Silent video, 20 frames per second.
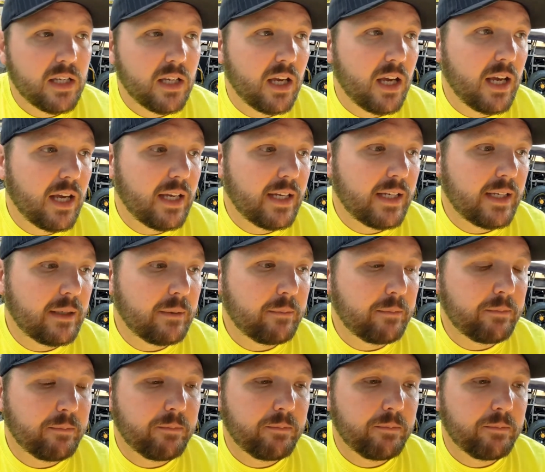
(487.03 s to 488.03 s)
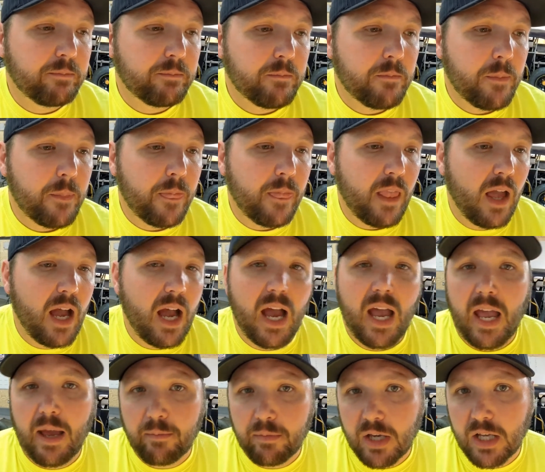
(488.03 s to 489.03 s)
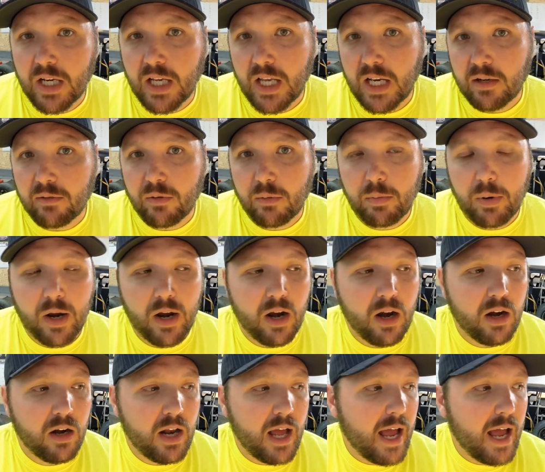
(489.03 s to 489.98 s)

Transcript: I am going to get it repaired.